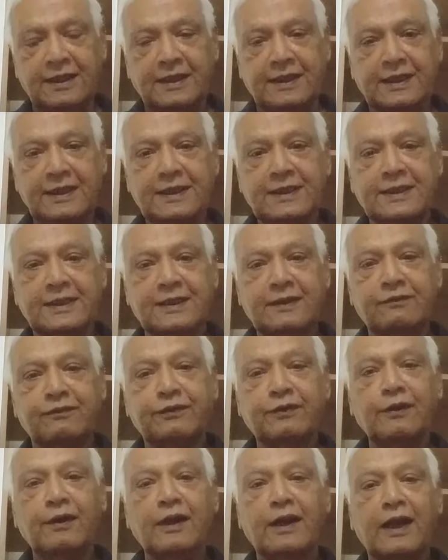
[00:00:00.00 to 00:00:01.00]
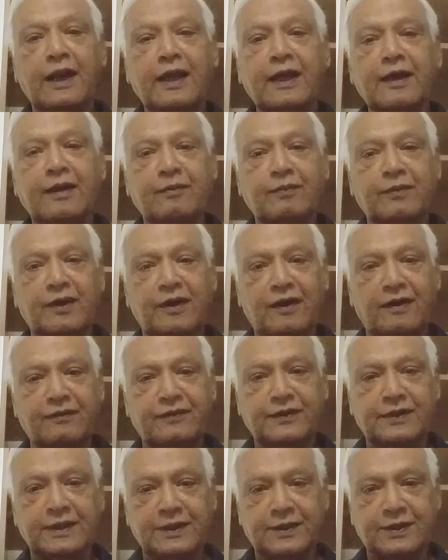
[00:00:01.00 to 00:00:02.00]
is the full name of
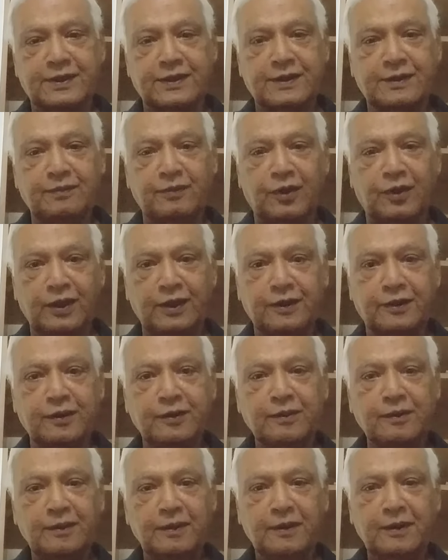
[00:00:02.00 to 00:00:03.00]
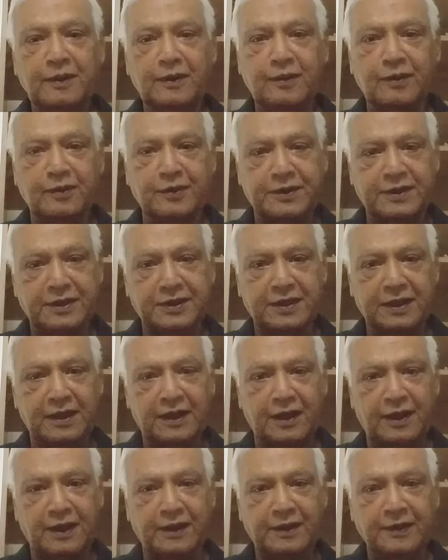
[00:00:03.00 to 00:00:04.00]
this molecule,
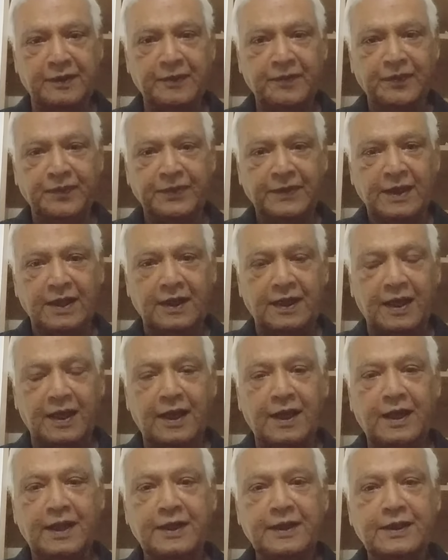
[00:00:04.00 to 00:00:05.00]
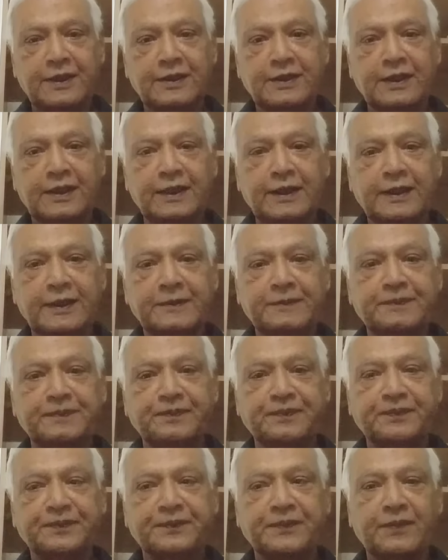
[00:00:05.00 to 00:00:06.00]
glutathione. And
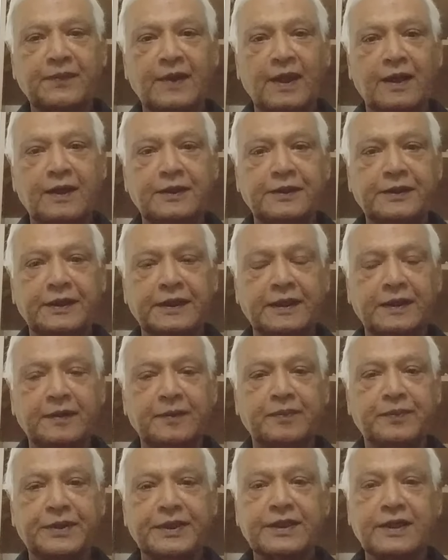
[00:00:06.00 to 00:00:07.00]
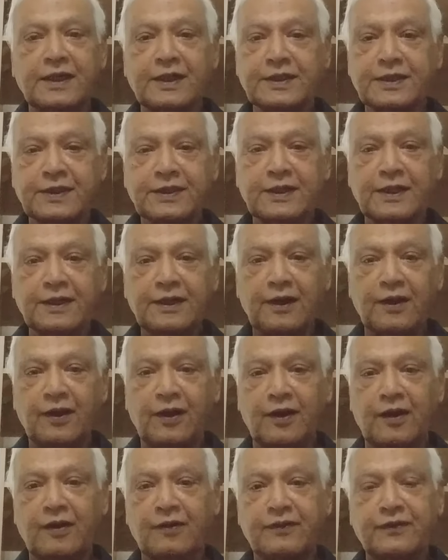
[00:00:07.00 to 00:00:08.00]
the precursor
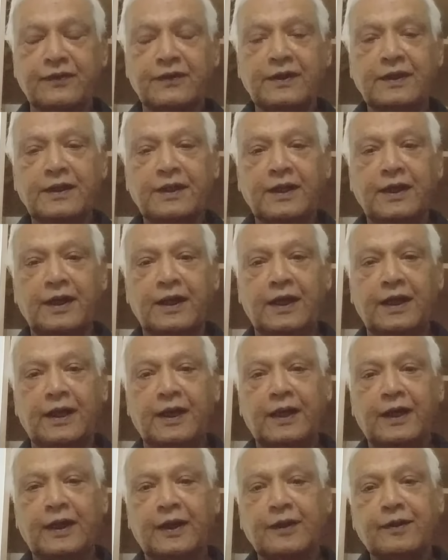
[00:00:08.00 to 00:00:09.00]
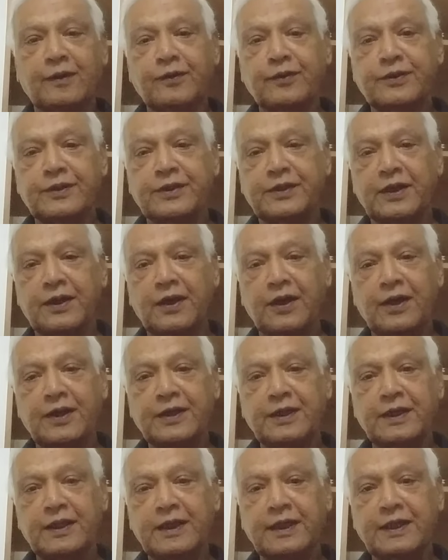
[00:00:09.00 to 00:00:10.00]
of
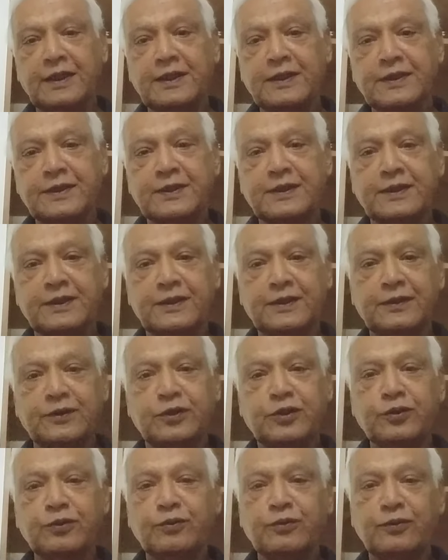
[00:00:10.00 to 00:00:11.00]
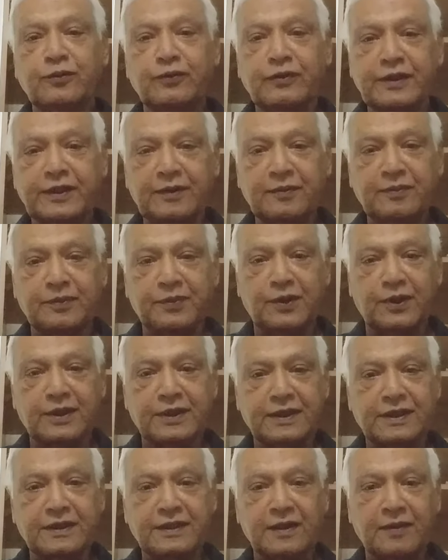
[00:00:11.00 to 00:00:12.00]
glutathione is two very
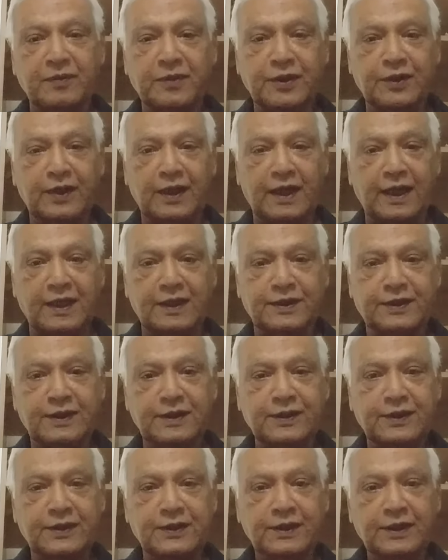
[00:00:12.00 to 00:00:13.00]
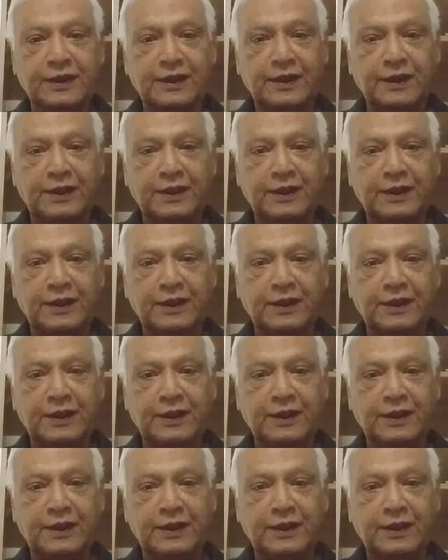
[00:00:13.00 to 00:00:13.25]
important amino acids.